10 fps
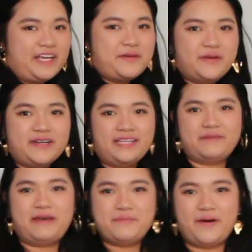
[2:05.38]
I can put
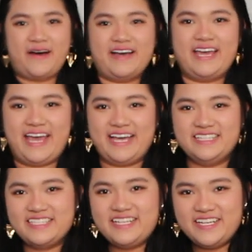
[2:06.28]
like my
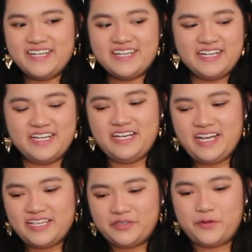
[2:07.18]
hands in here,
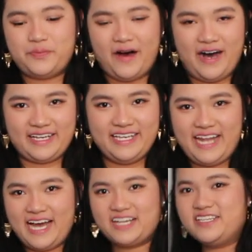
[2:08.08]
little pocket
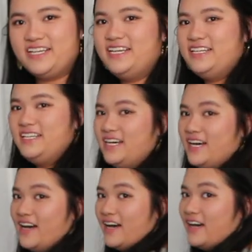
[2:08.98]
action.
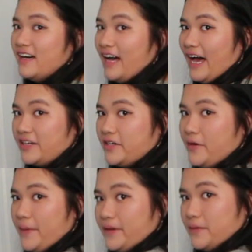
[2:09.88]
I don't
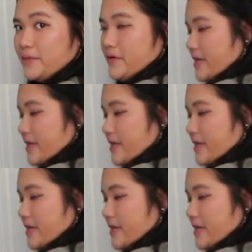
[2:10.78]
know about the